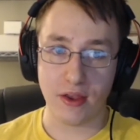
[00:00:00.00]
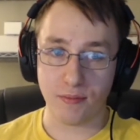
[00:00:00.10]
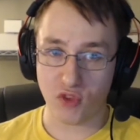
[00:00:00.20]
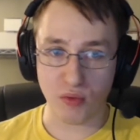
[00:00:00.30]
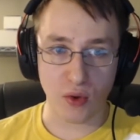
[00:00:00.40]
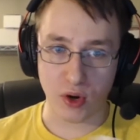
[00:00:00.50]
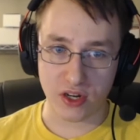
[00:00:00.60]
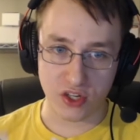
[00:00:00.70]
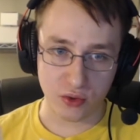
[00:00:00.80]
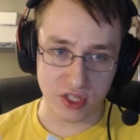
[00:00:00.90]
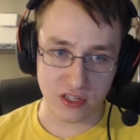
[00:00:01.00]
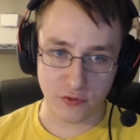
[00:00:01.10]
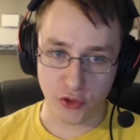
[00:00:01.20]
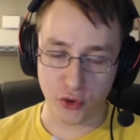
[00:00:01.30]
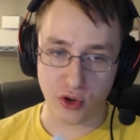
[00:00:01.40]
you might want to use this for
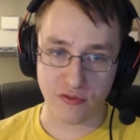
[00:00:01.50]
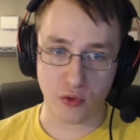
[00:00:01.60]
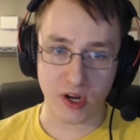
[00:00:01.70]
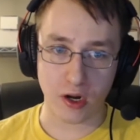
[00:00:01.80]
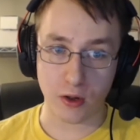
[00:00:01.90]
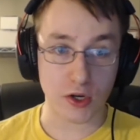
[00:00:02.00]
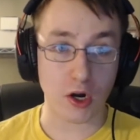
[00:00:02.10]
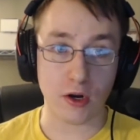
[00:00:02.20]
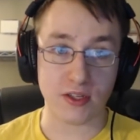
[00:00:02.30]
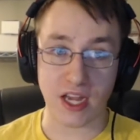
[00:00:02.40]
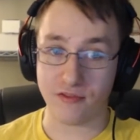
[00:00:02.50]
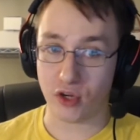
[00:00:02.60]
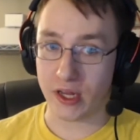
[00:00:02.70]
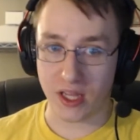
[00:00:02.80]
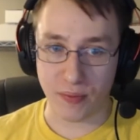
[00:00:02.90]
$30 or $40 cards. I've
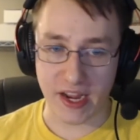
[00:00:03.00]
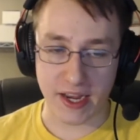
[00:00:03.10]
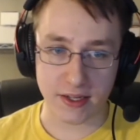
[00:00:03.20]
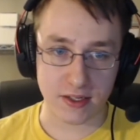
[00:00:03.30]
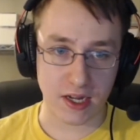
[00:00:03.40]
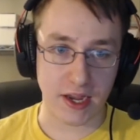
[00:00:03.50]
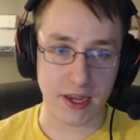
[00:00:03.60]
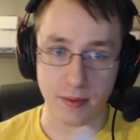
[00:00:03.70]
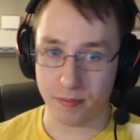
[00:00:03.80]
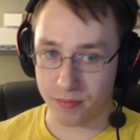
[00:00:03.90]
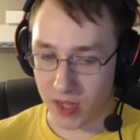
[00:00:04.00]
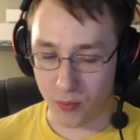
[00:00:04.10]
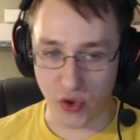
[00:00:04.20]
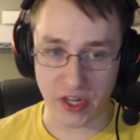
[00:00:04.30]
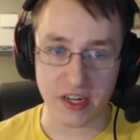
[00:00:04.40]
done it in the past. I'm
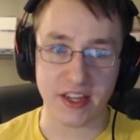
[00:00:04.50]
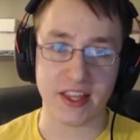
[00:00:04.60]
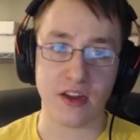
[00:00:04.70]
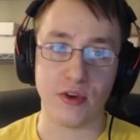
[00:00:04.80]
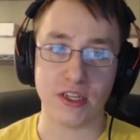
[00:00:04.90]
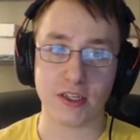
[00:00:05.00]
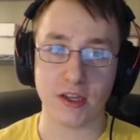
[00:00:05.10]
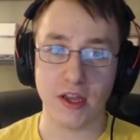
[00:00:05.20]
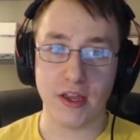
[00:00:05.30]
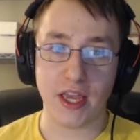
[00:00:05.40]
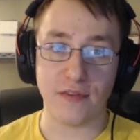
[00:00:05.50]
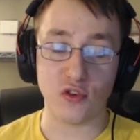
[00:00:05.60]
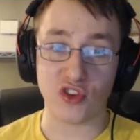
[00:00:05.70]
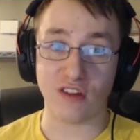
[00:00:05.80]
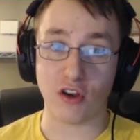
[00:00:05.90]
willing to take that risk. If you
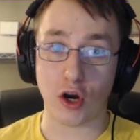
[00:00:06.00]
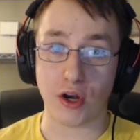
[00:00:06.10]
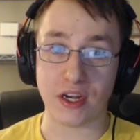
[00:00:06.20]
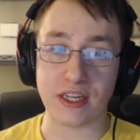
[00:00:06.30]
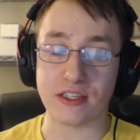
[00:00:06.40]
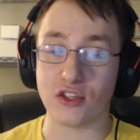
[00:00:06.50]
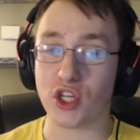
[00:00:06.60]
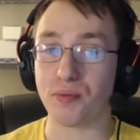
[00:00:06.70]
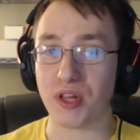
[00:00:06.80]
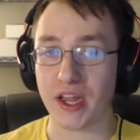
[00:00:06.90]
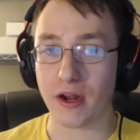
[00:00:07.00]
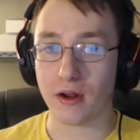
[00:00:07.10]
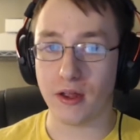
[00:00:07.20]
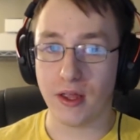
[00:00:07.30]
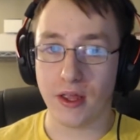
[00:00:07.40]
sell a card on TCG
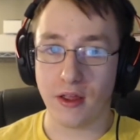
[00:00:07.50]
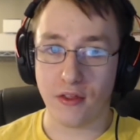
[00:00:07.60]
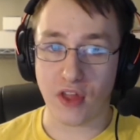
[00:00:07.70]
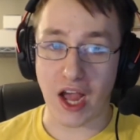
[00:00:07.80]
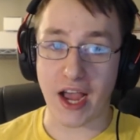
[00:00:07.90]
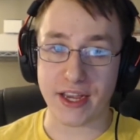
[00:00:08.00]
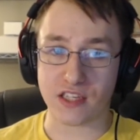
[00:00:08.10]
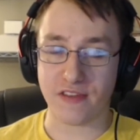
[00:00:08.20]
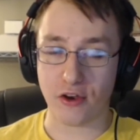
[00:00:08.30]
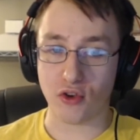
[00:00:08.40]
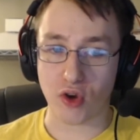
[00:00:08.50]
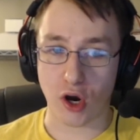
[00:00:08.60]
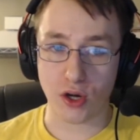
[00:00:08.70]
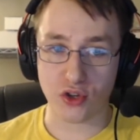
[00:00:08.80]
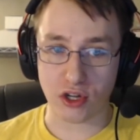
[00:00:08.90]
Player, the highest value
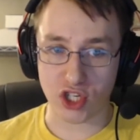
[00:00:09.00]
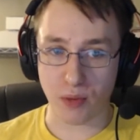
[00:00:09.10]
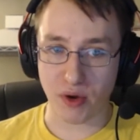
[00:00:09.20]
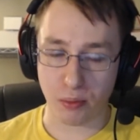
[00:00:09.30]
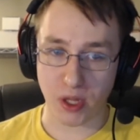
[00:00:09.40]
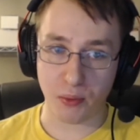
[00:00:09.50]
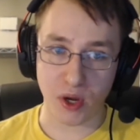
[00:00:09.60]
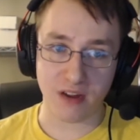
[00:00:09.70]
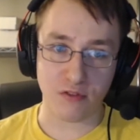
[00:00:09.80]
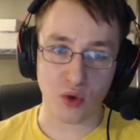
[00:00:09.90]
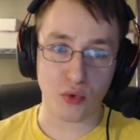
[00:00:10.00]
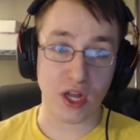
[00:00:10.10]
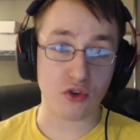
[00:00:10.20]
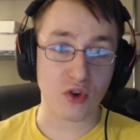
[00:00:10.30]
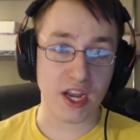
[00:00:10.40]
cards you can ship in a plain white envelope
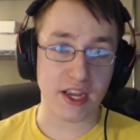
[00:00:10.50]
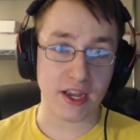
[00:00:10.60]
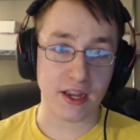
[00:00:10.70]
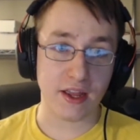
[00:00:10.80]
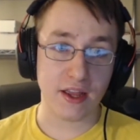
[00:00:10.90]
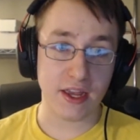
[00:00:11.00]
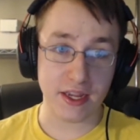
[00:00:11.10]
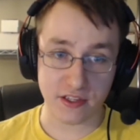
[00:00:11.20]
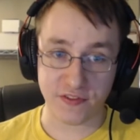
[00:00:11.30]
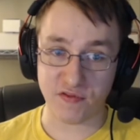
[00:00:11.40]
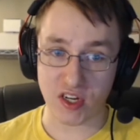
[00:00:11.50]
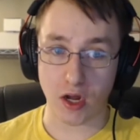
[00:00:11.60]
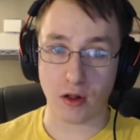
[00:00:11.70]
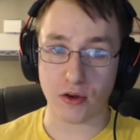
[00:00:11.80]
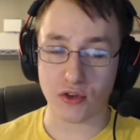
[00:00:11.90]
without tracking is
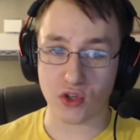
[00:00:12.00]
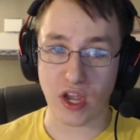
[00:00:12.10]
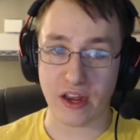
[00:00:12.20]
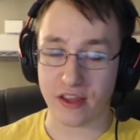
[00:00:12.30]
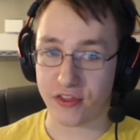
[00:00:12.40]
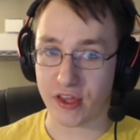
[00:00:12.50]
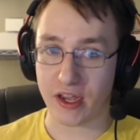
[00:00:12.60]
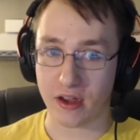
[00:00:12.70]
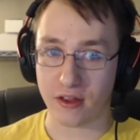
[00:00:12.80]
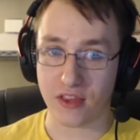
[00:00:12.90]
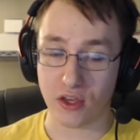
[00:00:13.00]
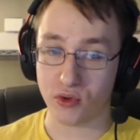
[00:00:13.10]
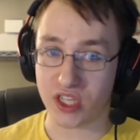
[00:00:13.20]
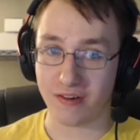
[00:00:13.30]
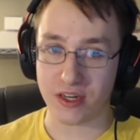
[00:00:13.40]
$50. So anything that you
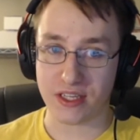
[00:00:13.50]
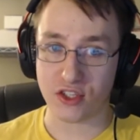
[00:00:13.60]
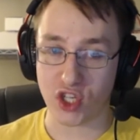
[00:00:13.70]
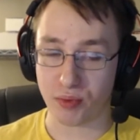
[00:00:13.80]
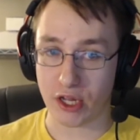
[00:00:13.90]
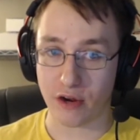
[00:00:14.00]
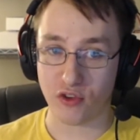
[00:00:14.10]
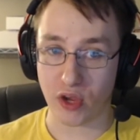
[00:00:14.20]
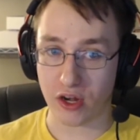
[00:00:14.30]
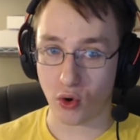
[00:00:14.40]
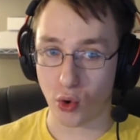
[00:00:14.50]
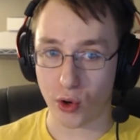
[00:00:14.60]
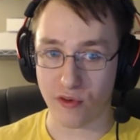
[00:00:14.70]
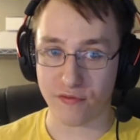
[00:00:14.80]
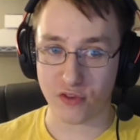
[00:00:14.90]
sell on TCG Player, if you get an
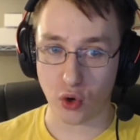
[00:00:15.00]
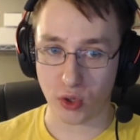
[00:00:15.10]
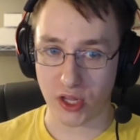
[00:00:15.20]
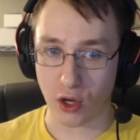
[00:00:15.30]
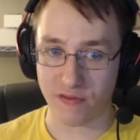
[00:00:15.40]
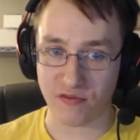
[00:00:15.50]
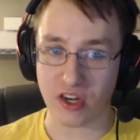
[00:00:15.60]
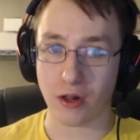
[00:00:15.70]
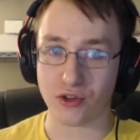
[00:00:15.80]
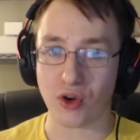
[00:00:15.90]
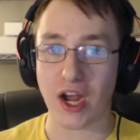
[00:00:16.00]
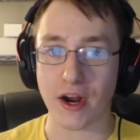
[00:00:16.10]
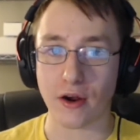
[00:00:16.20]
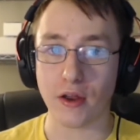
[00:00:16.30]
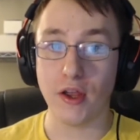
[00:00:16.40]
order totaling $50 or
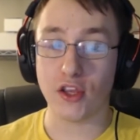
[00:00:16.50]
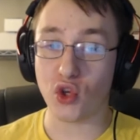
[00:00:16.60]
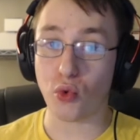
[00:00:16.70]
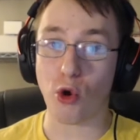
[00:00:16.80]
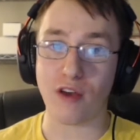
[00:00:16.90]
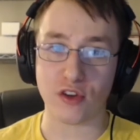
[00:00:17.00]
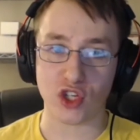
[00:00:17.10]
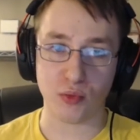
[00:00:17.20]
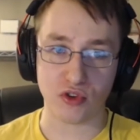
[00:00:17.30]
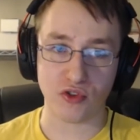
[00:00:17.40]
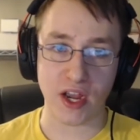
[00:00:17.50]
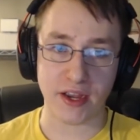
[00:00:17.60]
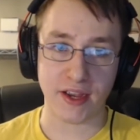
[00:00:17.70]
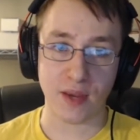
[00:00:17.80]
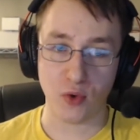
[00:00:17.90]
higher, you will have to ship with
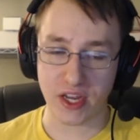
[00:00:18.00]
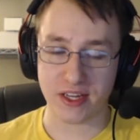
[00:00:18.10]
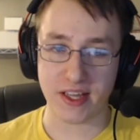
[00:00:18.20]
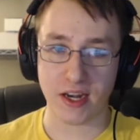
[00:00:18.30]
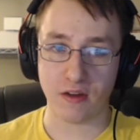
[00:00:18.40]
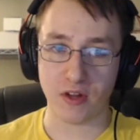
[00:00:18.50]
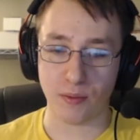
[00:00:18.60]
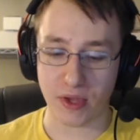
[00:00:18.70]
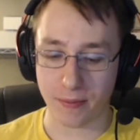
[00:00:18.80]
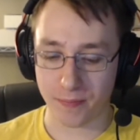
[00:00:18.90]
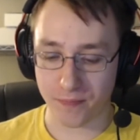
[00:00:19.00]
tracking, and we'll get to that in a little bit.